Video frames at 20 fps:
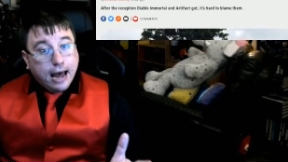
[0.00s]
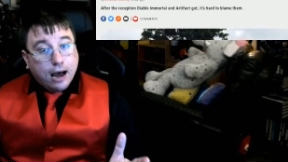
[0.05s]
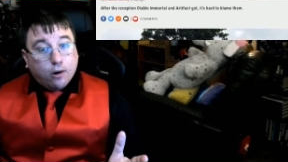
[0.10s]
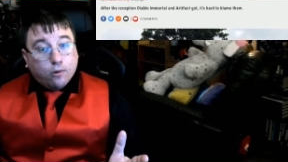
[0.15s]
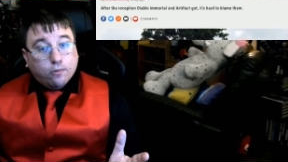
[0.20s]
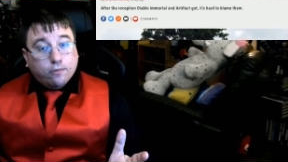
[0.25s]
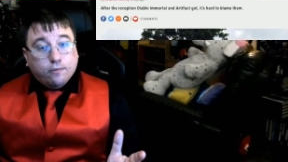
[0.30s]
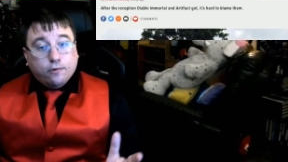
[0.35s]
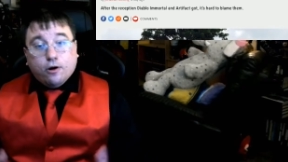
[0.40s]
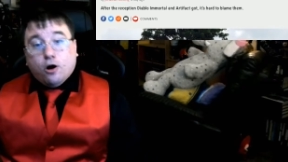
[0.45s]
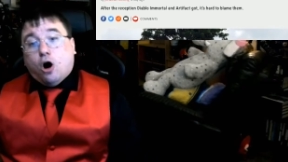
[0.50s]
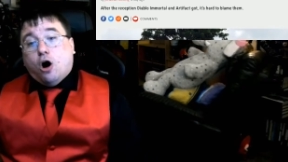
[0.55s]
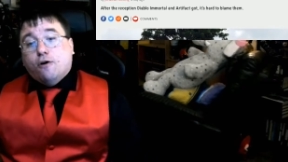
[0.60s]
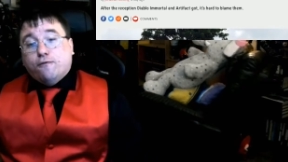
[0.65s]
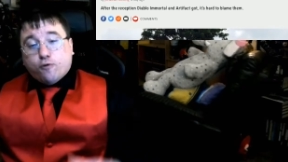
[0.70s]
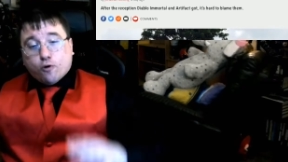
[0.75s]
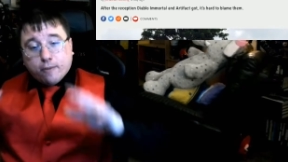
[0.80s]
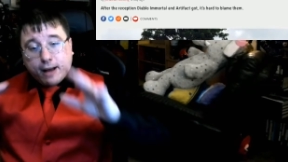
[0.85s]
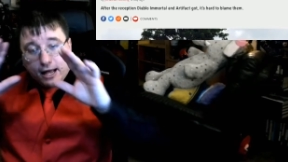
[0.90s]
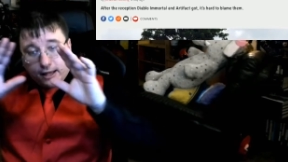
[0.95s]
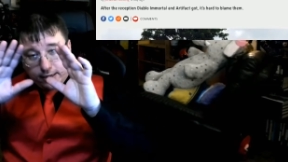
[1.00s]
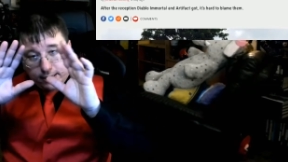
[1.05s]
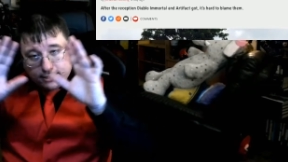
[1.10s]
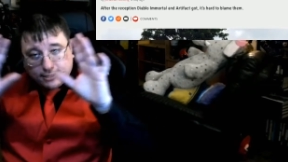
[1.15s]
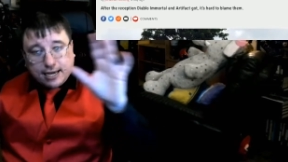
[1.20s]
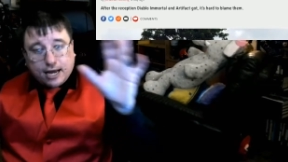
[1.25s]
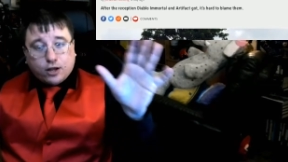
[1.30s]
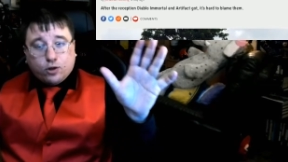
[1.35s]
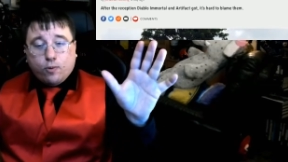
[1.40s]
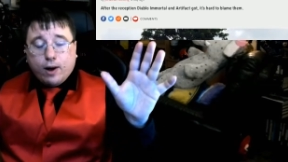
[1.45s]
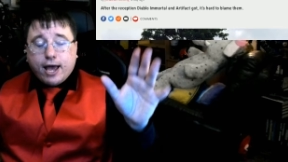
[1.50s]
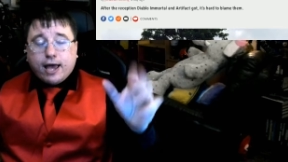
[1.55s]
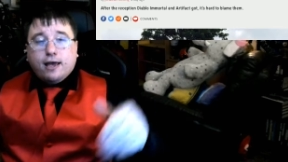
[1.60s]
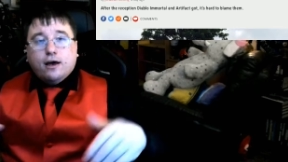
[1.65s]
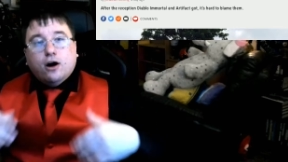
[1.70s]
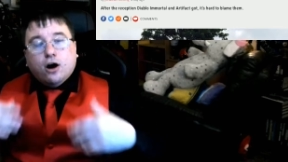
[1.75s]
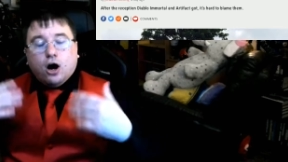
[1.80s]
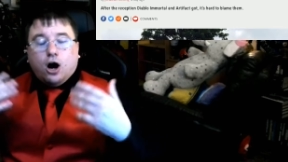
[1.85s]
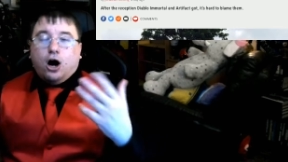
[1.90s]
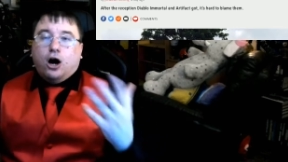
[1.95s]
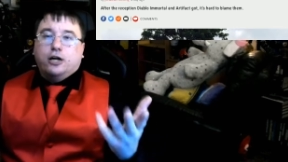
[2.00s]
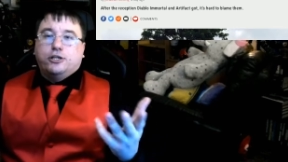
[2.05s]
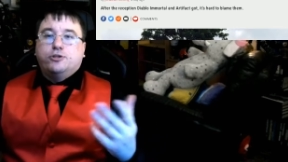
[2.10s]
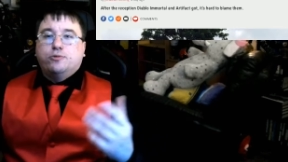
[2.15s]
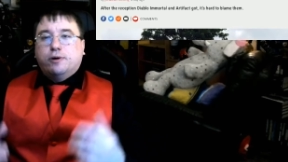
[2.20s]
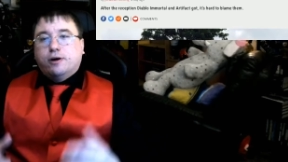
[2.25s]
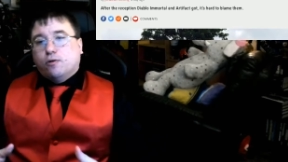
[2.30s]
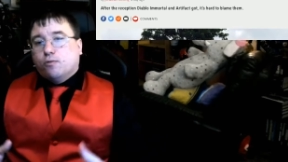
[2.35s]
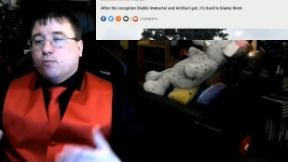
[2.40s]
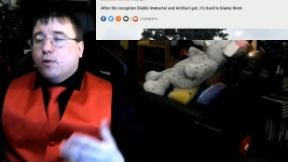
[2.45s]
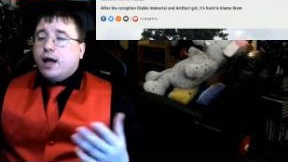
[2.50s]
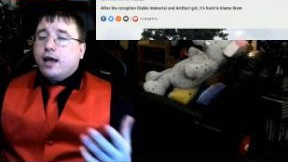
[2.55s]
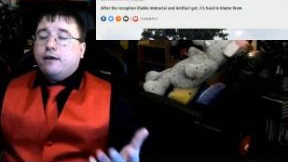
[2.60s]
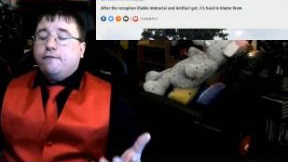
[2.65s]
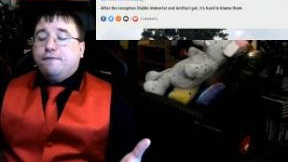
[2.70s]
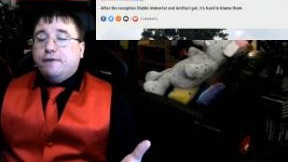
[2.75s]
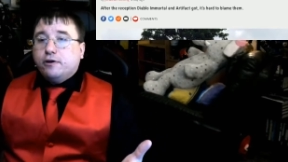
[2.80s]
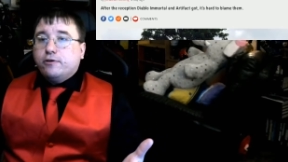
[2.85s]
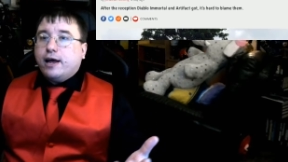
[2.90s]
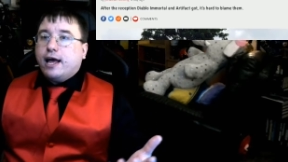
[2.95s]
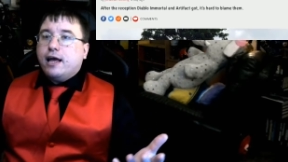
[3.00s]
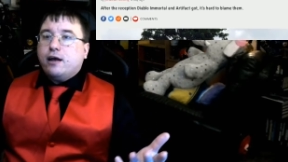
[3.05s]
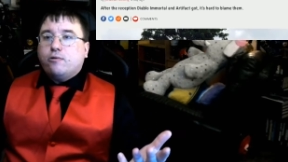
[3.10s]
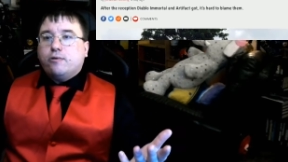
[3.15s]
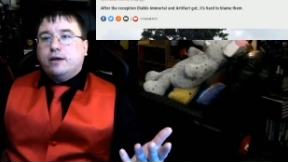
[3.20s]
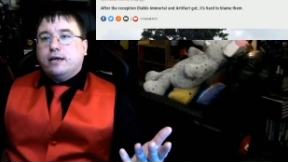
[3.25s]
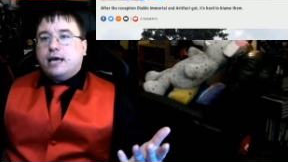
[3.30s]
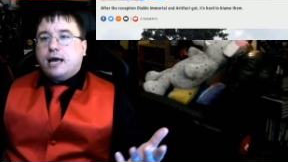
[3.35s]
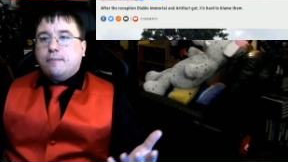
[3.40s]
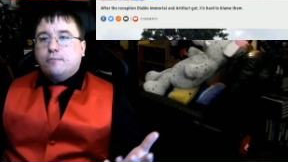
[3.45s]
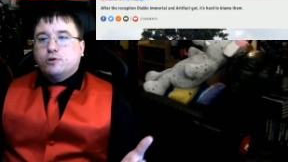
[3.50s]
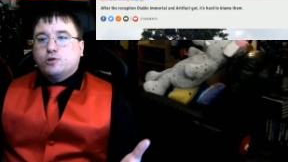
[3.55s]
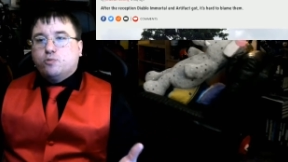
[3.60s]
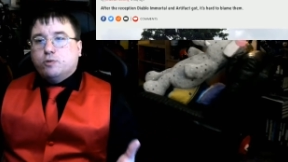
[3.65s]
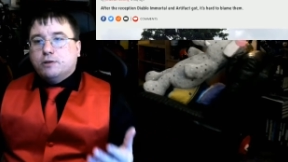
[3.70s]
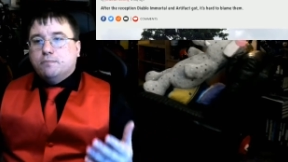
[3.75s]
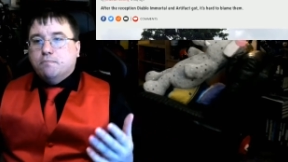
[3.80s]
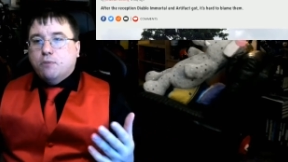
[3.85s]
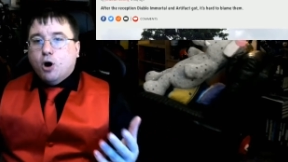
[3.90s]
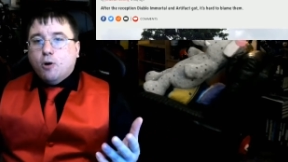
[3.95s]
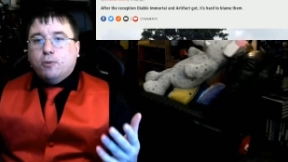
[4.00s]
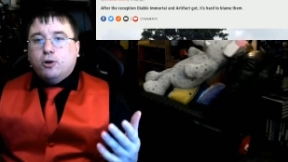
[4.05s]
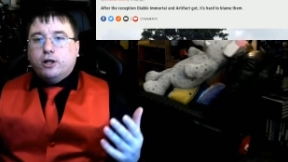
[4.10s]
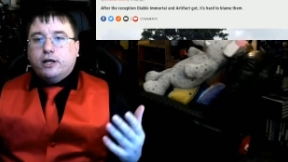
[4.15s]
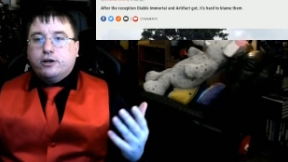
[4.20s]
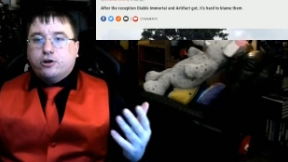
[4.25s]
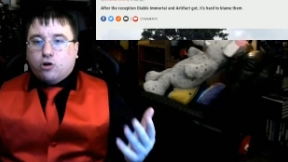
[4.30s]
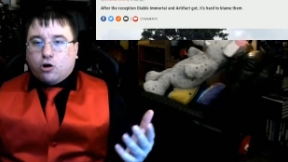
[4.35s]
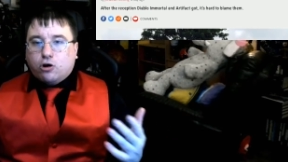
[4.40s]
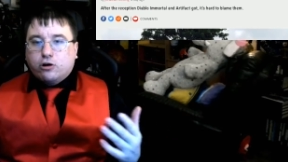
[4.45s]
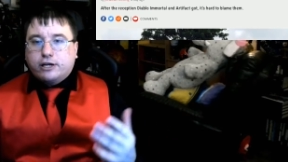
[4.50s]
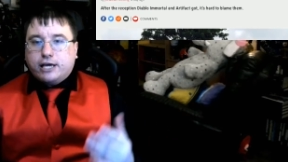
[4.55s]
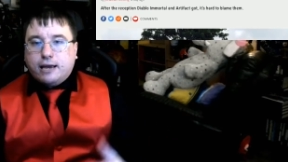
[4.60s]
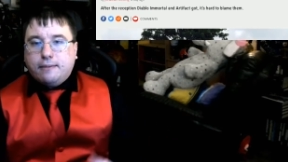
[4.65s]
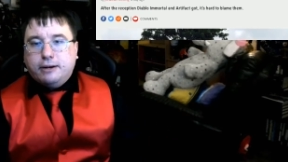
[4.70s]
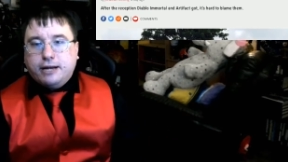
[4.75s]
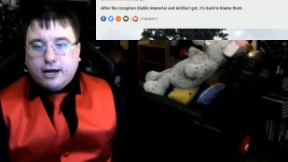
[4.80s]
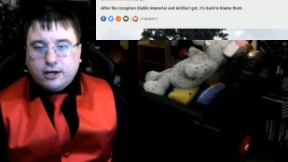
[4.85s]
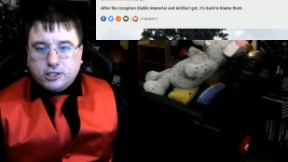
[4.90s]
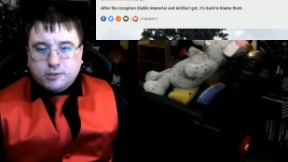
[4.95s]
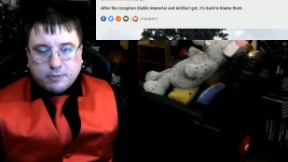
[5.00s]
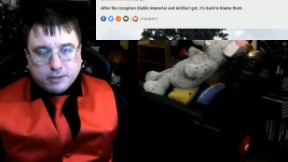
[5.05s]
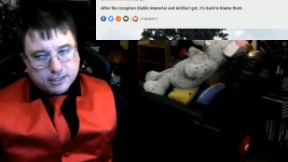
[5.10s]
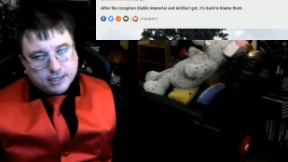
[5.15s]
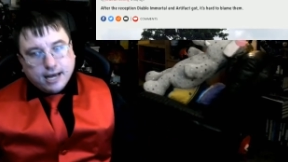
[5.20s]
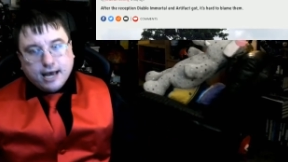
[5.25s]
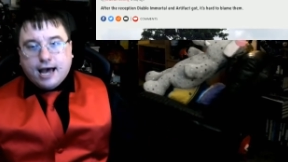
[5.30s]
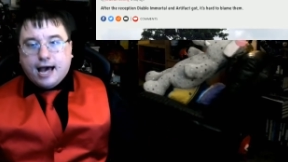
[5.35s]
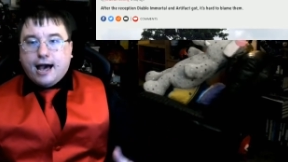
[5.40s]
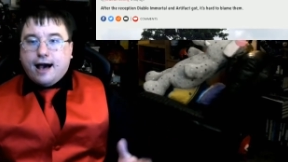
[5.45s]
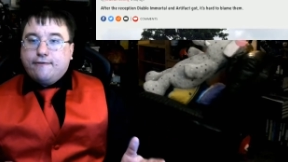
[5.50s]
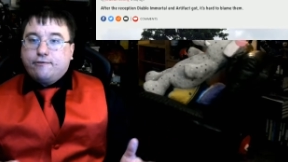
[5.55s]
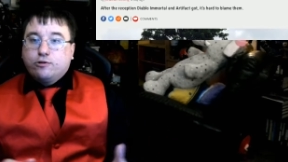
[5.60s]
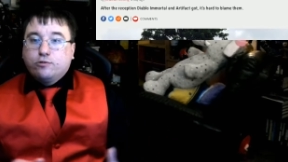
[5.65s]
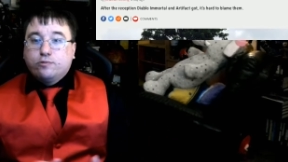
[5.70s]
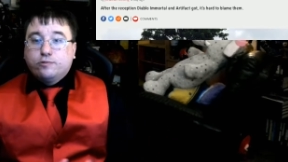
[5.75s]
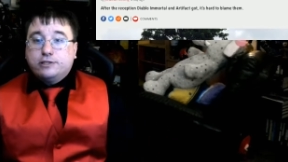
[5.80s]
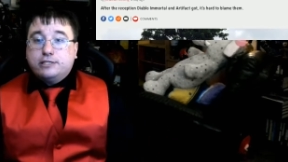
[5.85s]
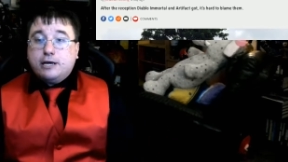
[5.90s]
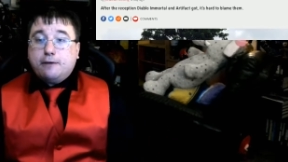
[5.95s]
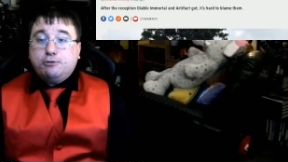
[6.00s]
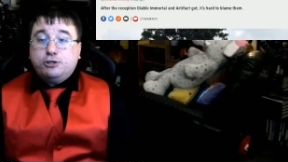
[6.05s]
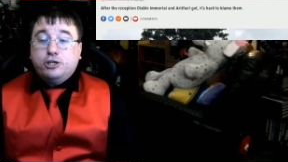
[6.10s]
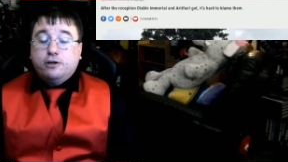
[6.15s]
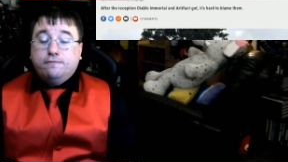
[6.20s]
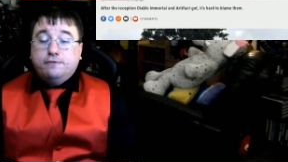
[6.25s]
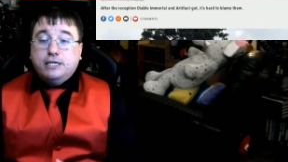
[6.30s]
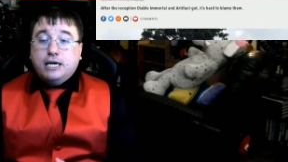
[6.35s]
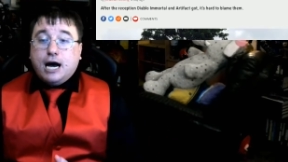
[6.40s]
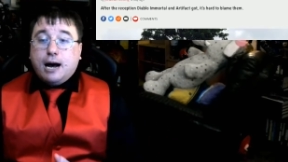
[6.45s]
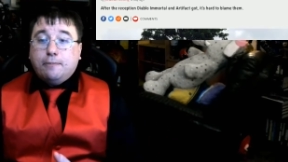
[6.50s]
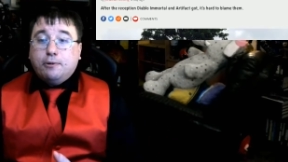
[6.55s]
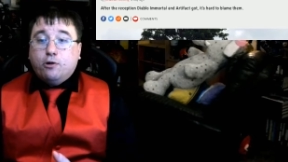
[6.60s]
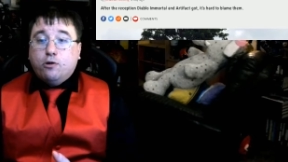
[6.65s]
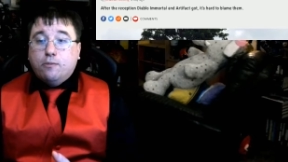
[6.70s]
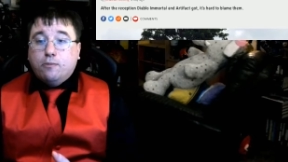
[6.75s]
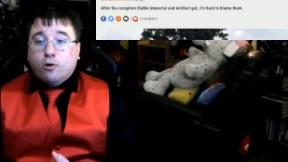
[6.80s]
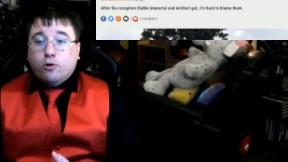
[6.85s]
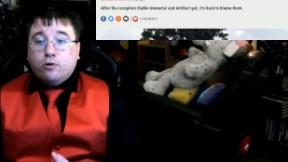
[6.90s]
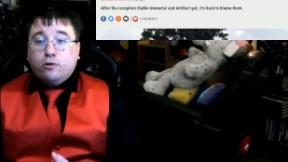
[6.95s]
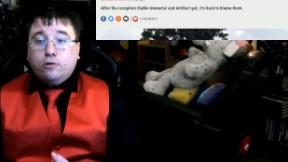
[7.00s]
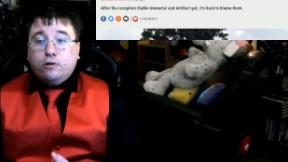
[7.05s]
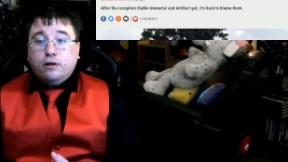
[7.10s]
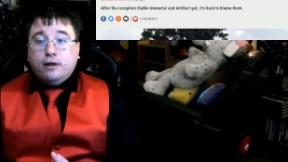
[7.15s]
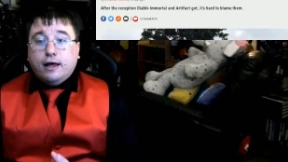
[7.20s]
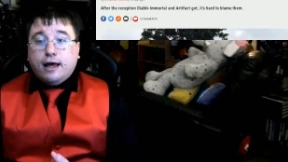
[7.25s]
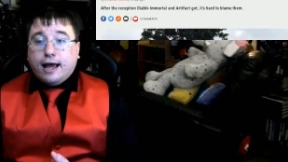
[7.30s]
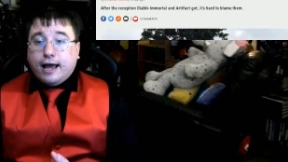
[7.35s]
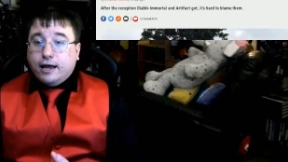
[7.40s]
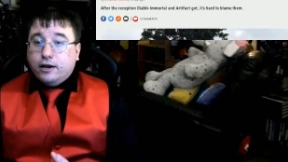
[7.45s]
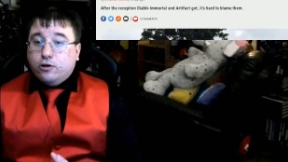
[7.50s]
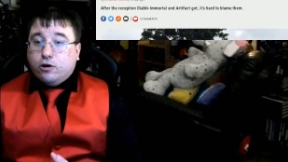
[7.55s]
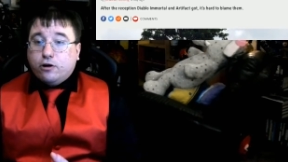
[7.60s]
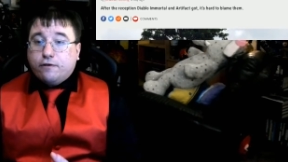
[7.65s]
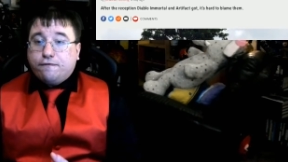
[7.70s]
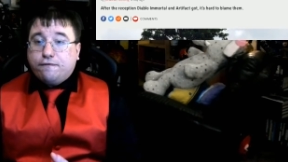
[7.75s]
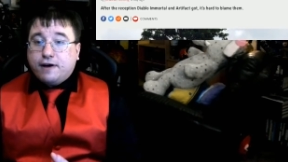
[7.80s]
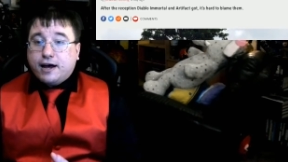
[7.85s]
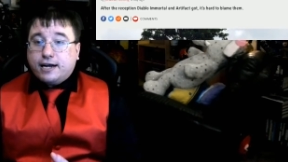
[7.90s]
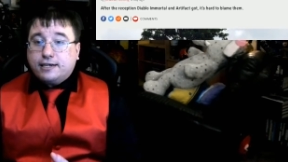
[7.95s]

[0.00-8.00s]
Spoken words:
all formalities out of the way, on to it. Riot feared angering gamers with mobile and card game announcements after the reception of Diablo Immortal and Artifact.